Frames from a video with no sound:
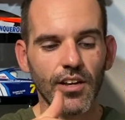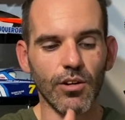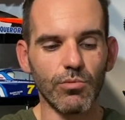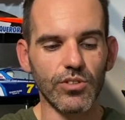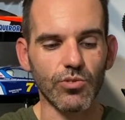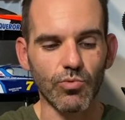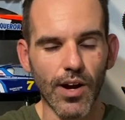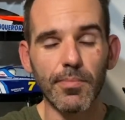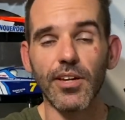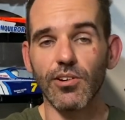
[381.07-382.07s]
was
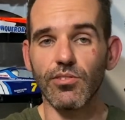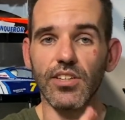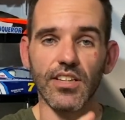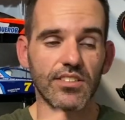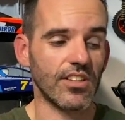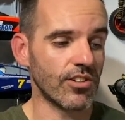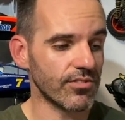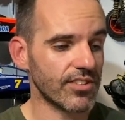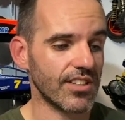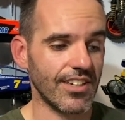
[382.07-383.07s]
rubbing on this,
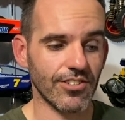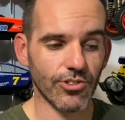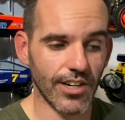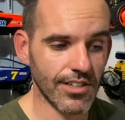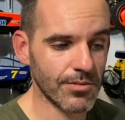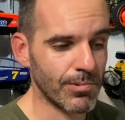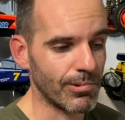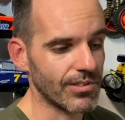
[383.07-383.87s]
obviously in transport.